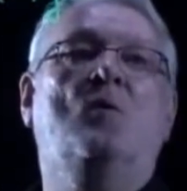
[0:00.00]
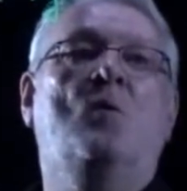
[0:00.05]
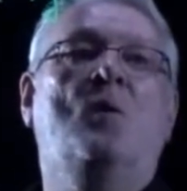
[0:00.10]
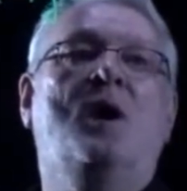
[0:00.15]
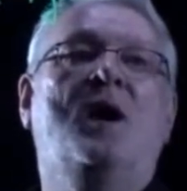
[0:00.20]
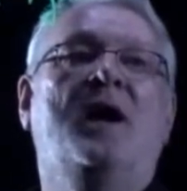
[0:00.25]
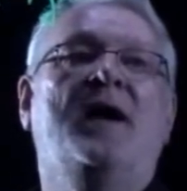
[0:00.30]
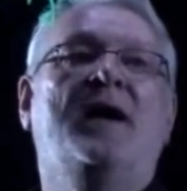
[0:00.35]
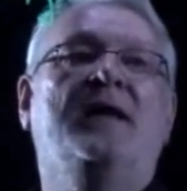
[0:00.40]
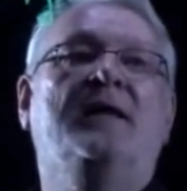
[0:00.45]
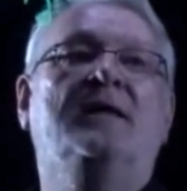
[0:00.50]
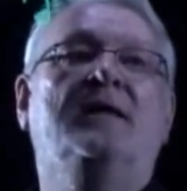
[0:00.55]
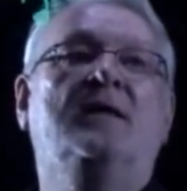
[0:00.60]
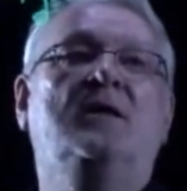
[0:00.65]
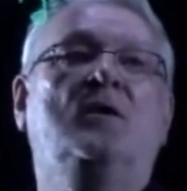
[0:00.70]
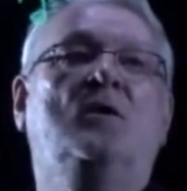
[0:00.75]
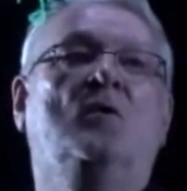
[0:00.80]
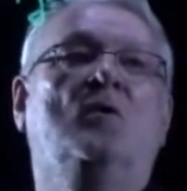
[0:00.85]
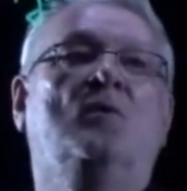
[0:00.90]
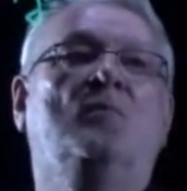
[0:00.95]
y
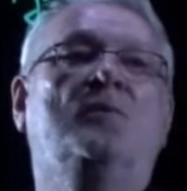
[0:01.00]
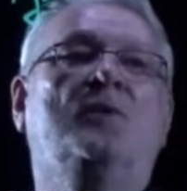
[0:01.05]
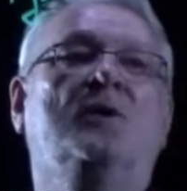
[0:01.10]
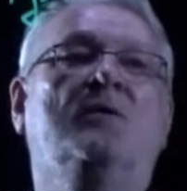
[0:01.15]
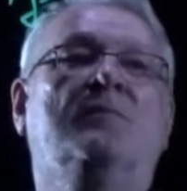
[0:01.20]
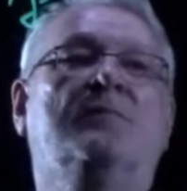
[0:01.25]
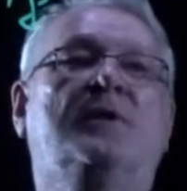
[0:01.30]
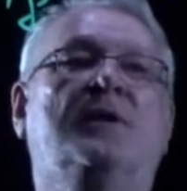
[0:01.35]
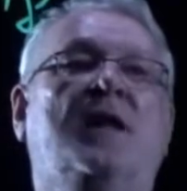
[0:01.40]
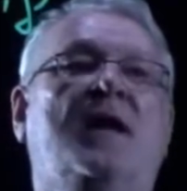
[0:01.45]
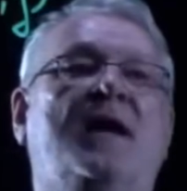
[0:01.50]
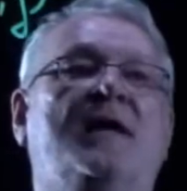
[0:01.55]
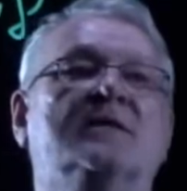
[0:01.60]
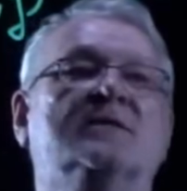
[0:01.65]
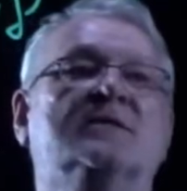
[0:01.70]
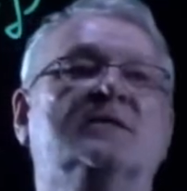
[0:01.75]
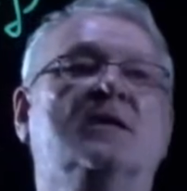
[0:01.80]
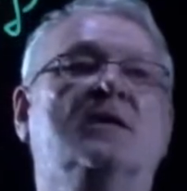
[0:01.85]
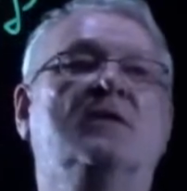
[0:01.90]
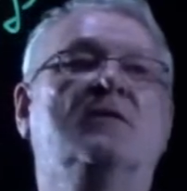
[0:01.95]
cubed
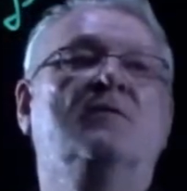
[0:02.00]
plus